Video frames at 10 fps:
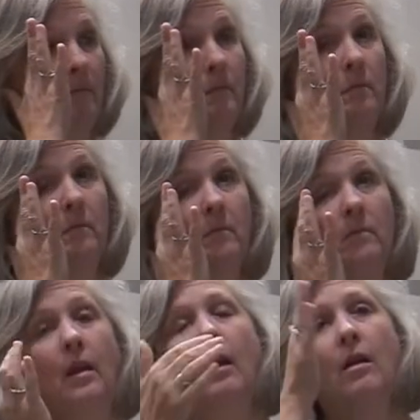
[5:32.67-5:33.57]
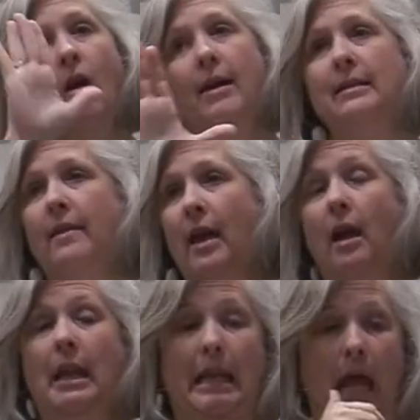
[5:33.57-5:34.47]
Not me, but God did it.
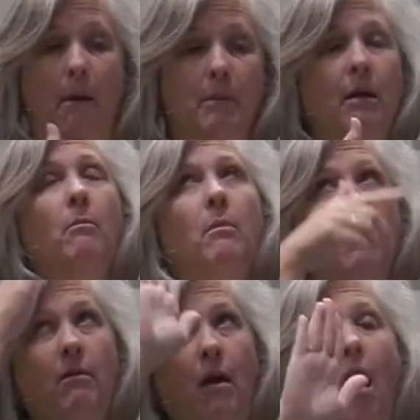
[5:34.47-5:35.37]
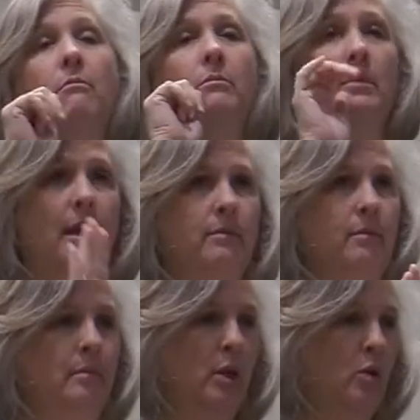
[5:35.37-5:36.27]
But I want
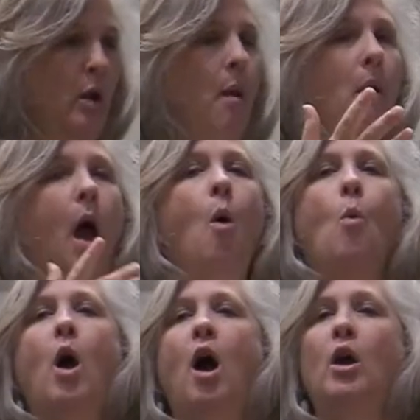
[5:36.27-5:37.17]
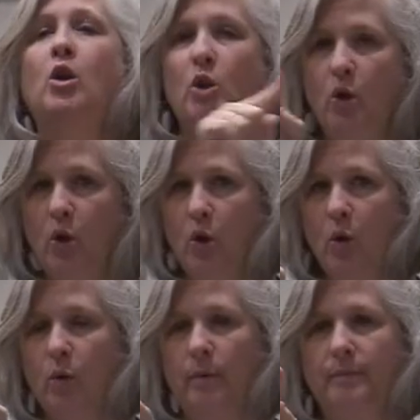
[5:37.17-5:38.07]
you tonight,
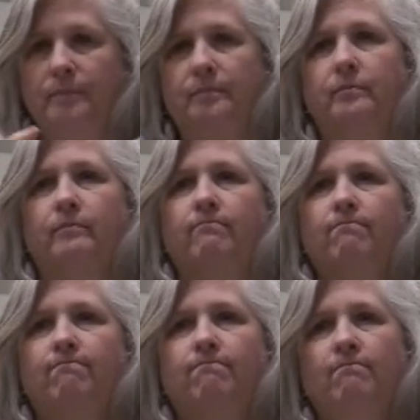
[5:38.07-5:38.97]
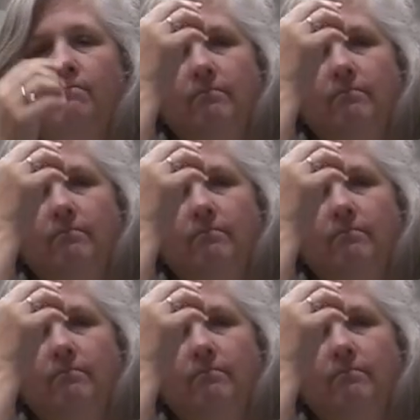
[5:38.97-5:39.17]
I don't think you